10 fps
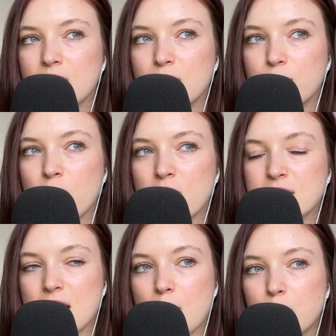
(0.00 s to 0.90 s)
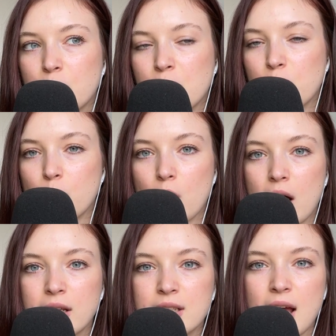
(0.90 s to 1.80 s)
for example,
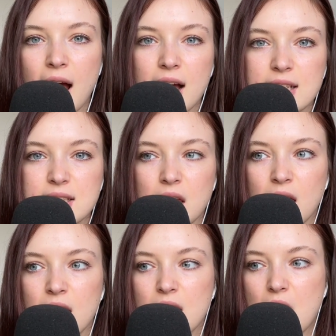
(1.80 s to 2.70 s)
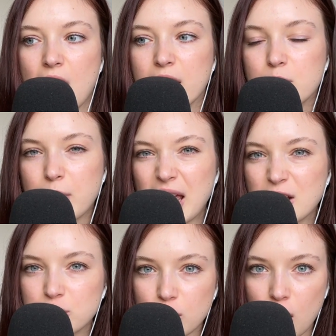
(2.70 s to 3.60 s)
one has a higher
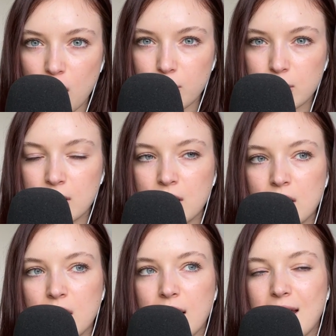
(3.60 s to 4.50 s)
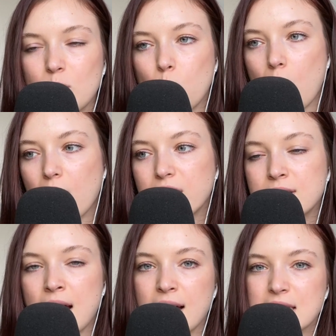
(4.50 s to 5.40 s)
paying job and one
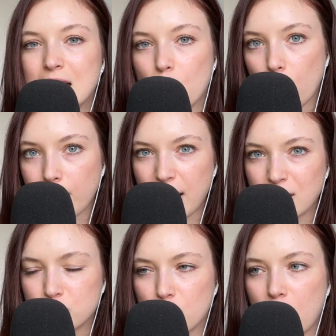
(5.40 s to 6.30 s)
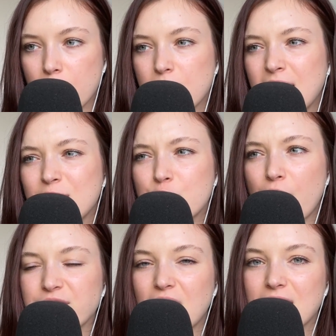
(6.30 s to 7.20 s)
has a lower paying job, and you
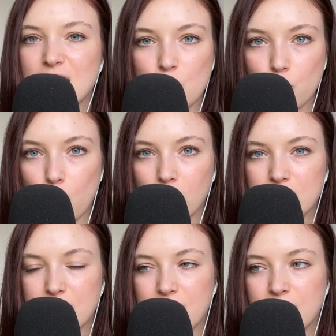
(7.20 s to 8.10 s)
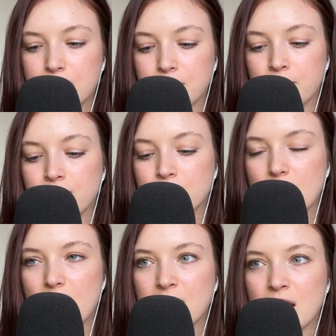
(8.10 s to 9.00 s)
have that inequality.
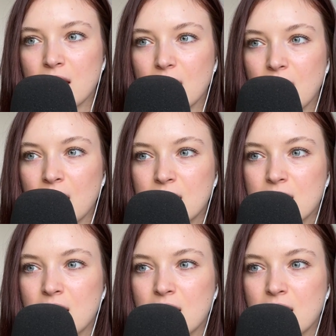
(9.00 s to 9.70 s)
I think in